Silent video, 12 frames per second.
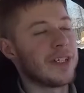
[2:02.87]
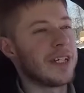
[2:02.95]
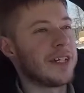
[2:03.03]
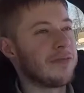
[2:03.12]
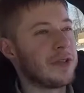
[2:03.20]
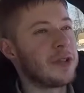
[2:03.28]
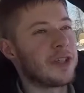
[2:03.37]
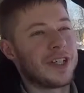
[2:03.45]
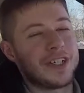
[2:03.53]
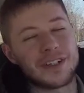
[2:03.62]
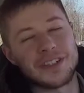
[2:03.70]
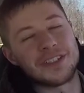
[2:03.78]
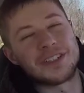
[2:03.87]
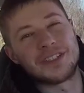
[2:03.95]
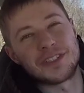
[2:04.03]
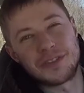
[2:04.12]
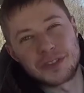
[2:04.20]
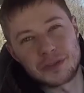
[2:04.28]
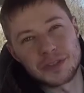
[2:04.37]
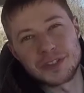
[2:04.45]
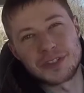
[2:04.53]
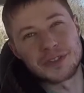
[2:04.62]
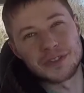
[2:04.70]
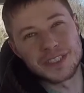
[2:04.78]
future technology is always
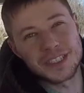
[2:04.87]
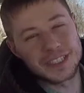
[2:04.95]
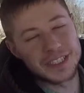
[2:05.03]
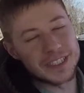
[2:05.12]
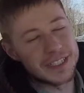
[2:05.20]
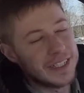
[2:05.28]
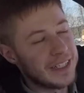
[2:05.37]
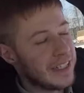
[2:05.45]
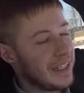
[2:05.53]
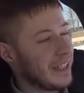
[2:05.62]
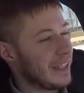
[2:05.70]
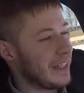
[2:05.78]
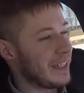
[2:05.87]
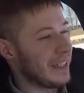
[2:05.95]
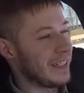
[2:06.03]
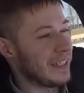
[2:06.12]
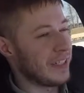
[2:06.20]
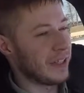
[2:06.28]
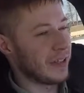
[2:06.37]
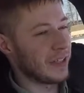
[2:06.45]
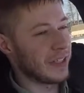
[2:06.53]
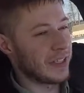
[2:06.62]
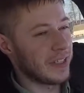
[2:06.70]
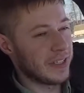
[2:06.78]
really cool to see. You know,
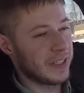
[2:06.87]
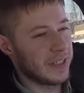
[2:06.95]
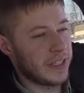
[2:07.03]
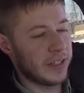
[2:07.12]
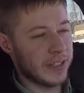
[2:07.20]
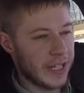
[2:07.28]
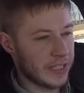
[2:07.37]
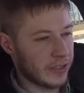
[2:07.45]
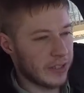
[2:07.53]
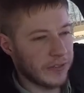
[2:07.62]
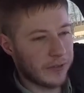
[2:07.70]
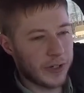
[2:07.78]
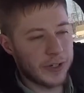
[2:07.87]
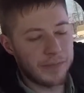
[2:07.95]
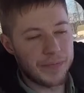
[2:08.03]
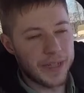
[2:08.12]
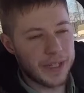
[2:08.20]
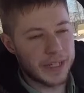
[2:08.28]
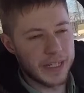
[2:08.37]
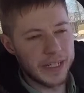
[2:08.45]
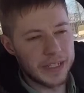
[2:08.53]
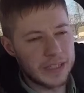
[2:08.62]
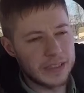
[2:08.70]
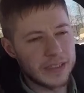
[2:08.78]
the tail lights are different.
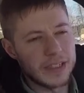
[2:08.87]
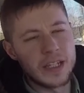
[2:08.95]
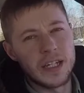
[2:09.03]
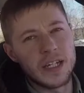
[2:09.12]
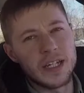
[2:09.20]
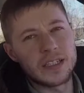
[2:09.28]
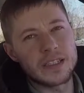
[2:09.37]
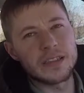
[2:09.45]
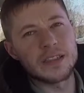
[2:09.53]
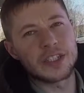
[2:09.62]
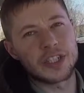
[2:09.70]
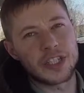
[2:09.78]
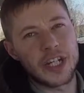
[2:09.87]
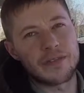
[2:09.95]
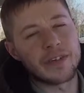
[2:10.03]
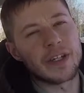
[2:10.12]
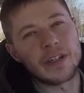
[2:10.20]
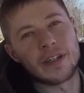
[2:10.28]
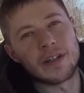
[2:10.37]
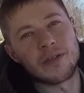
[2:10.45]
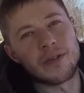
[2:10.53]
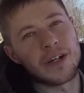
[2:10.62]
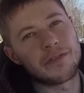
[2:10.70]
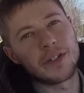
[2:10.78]
It still is a Chevy. You know,
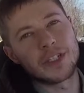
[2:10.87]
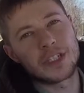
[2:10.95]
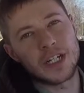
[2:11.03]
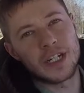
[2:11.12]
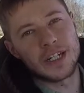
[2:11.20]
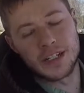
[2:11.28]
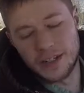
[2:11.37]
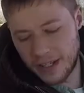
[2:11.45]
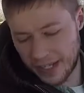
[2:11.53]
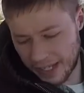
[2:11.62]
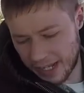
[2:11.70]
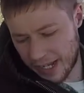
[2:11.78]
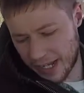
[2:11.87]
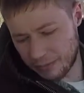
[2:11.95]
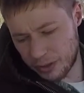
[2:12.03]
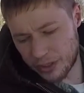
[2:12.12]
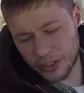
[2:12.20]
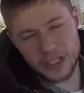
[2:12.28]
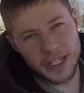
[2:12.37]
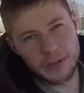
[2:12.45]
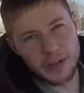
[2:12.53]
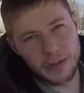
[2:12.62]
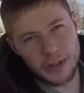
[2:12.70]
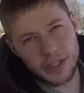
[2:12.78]
when I first saw it, and I'm usually that
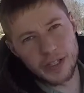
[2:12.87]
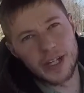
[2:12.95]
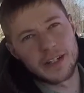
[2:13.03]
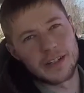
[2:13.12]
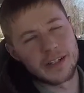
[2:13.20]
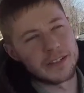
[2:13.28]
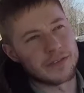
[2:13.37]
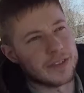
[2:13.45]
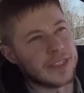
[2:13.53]
way with a lot of